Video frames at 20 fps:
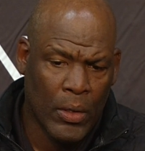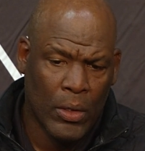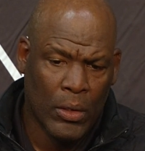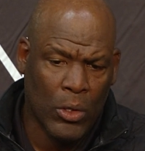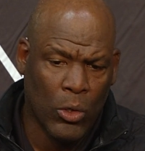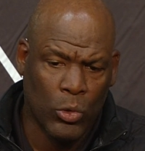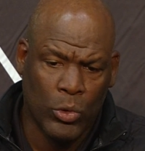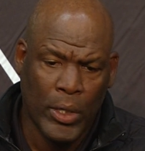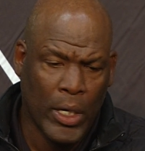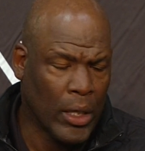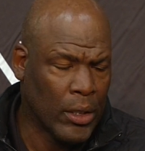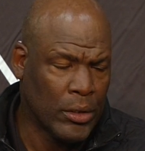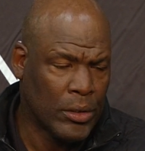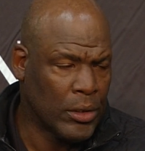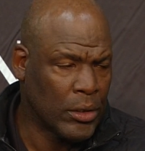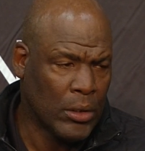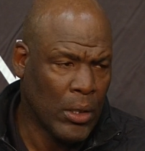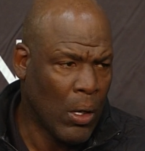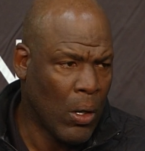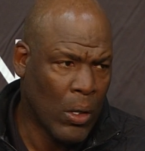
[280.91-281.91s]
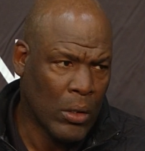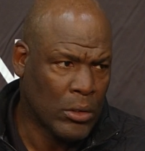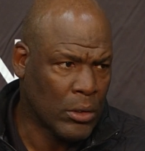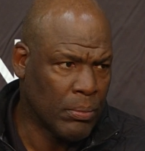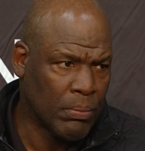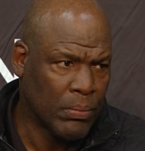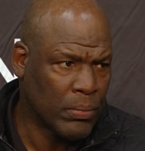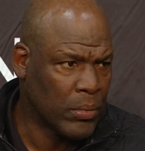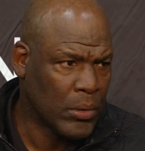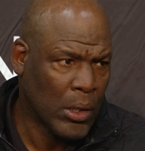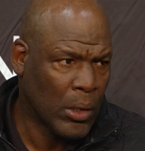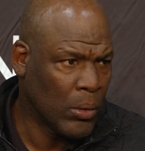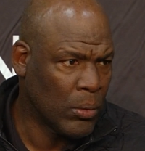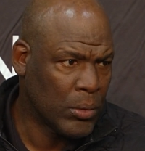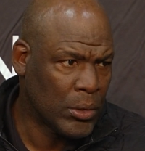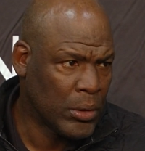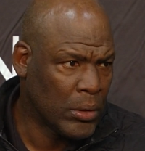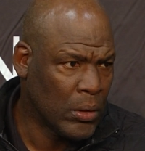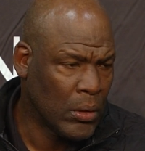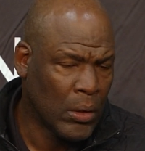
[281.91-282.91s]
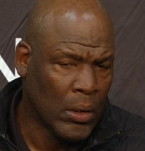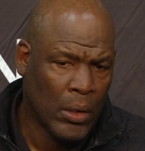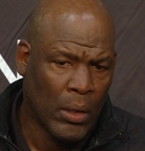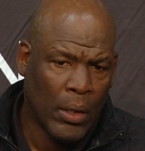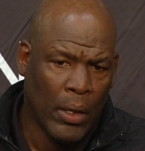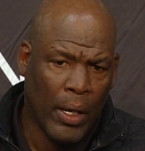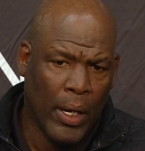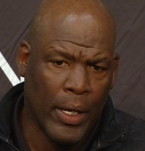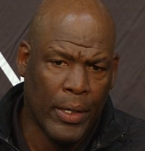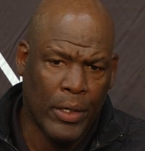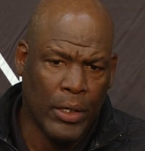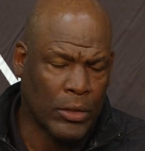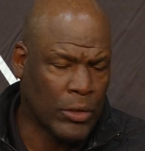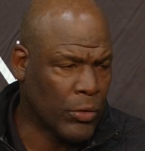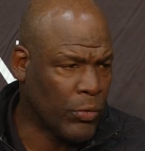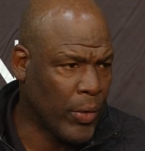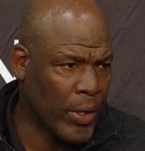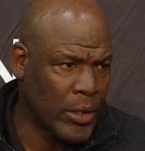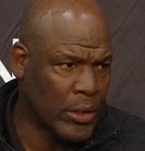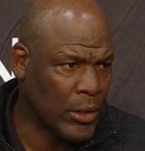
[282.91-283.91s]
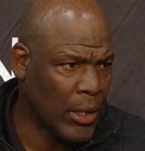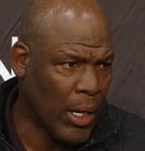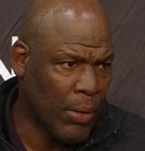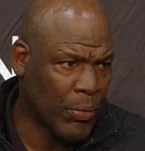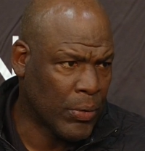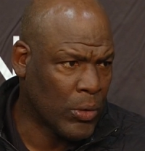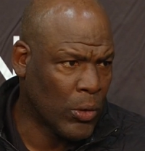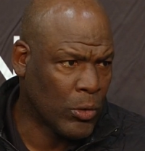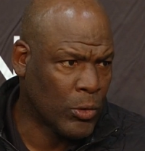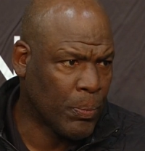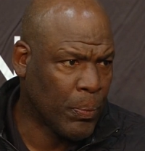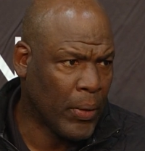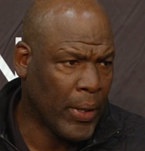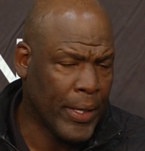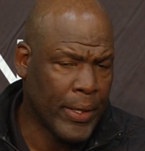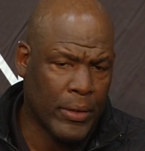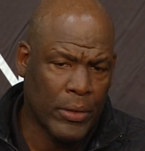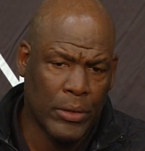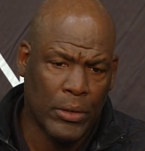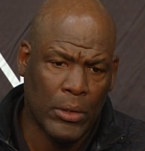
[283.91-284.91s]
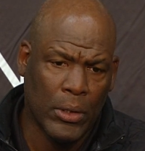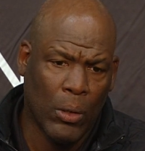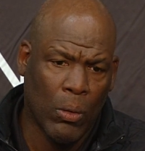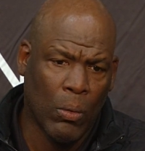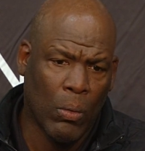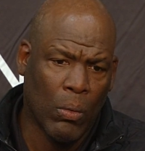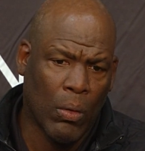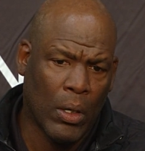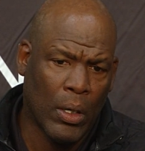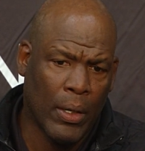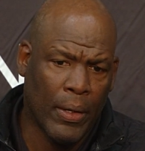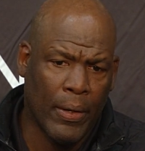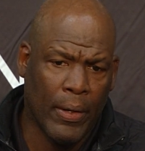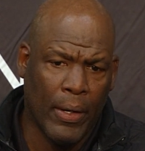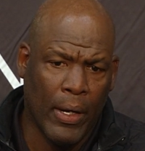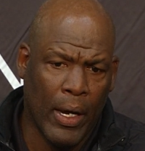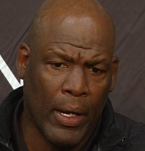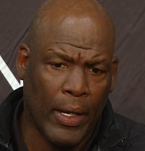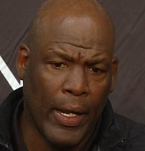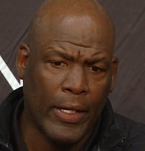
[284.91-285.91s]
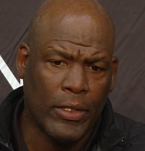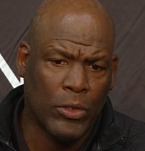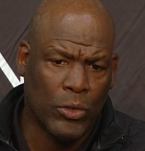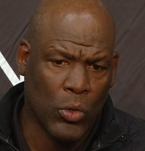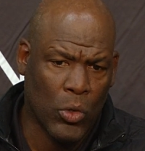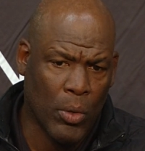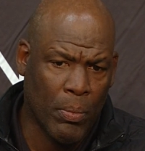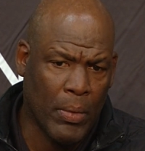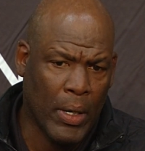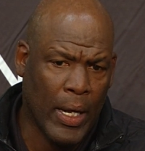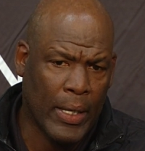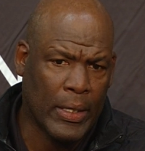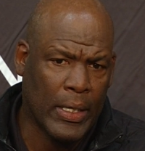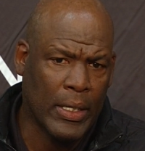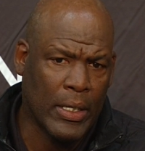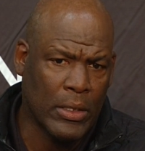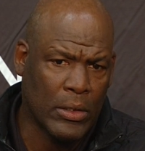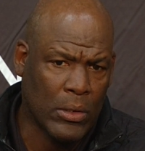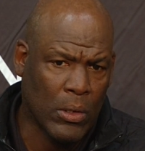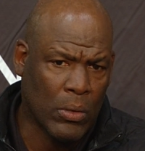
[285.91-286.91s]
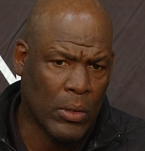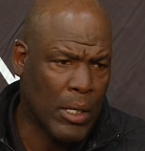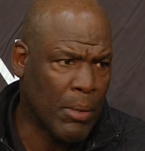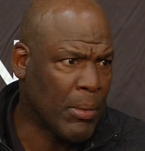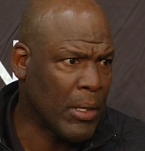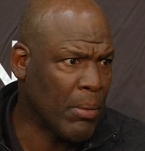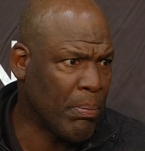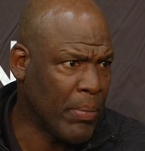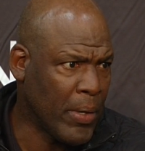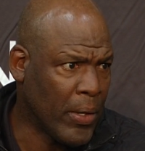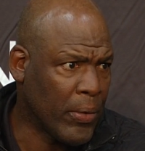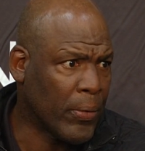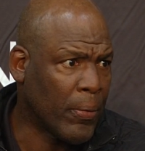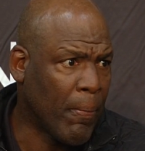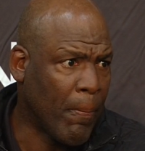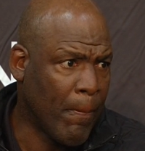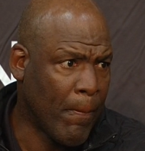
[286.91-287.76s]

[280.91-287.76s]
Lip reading: Coach Ellis is an awesome coach and does a great job with those players. So I like Storm, and I think he's going to keep getting better.